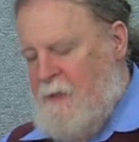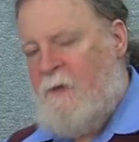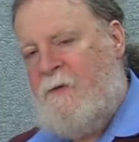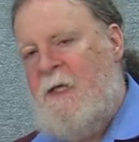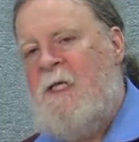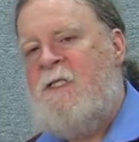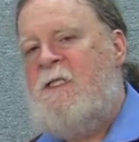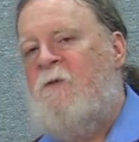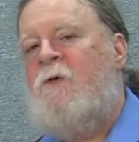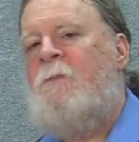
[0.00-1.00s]
The thing is,
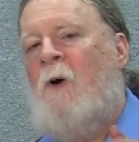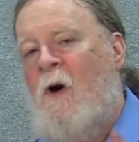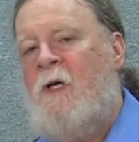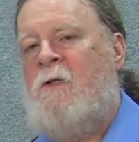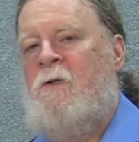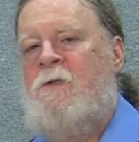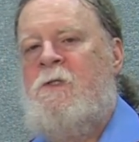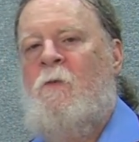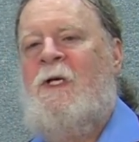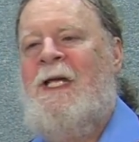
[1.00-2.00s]
different
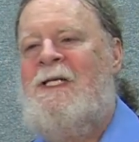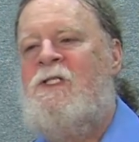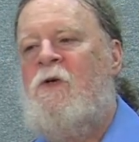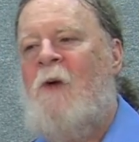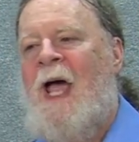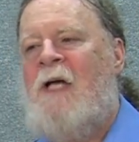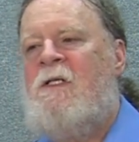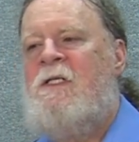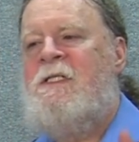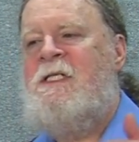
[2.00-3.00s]
particles would
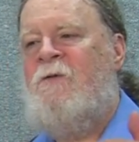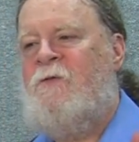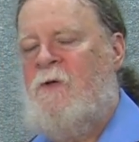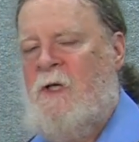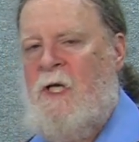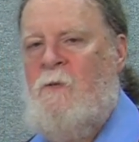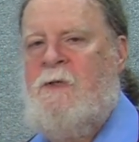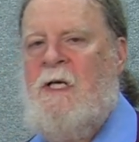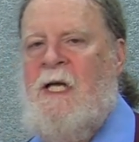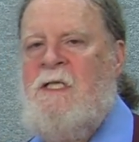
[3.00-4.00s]
interact differently
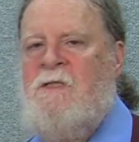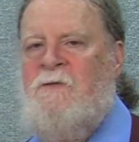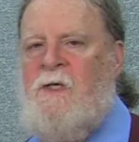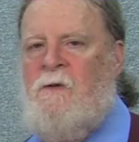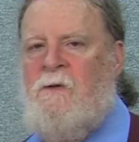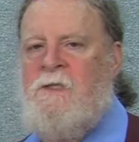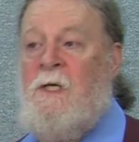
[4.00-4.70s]
with the Higgs field,